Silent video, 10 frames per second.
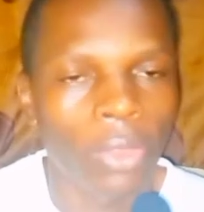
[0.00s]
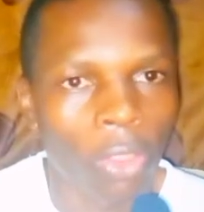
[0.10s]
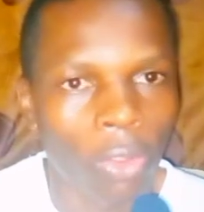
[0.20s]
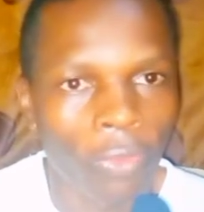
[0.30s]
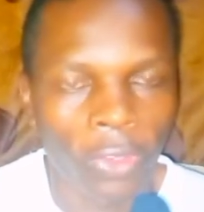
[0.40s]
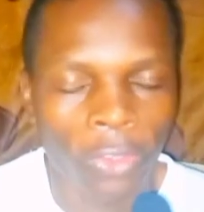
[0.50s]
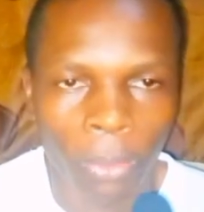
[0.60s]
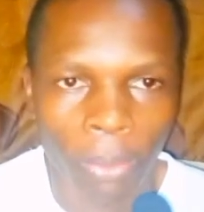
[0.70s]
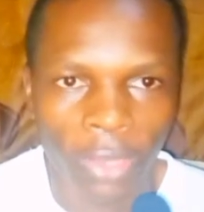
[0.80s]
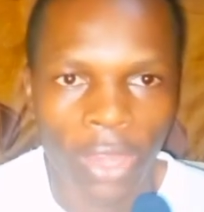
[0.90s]
the official
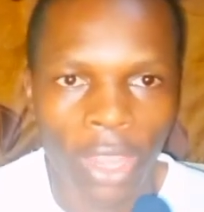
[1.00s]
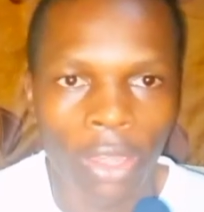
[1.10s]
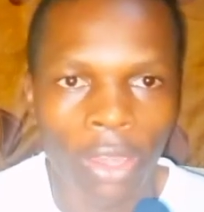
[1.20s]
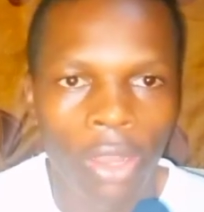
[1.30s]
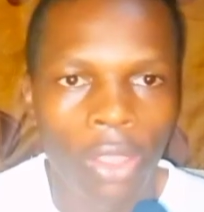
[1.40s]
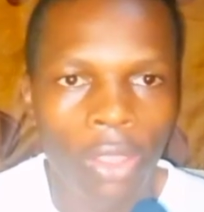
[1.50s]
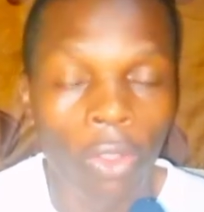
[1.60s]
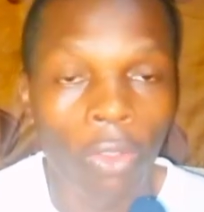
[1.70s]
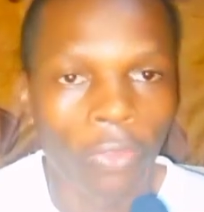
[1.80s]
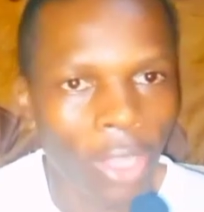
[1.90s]
president
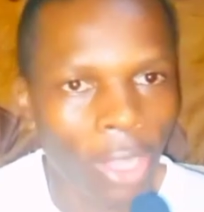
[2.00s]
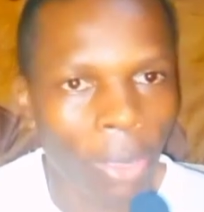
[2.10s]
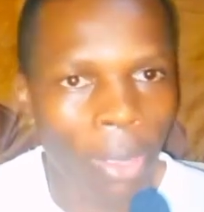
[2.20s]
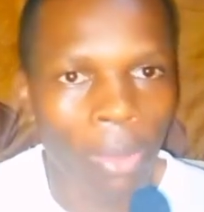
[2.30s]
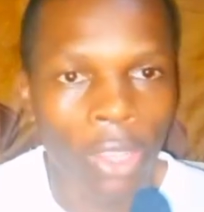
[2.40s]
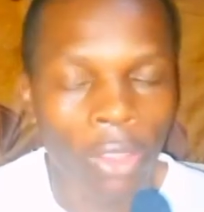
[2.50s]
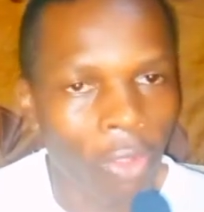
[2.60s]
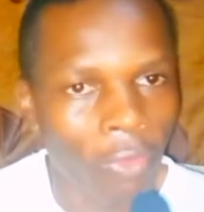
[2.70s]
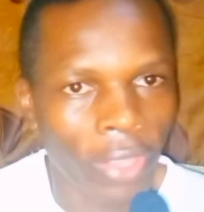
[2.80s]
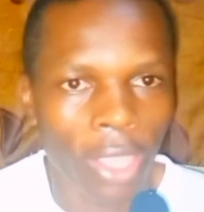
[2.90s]
of the Republic
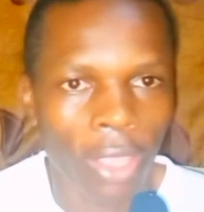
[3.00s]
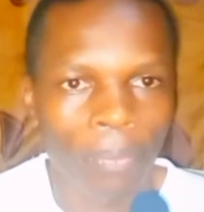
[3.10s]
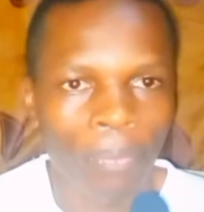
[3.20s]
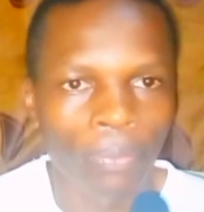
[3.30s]
of Kenya.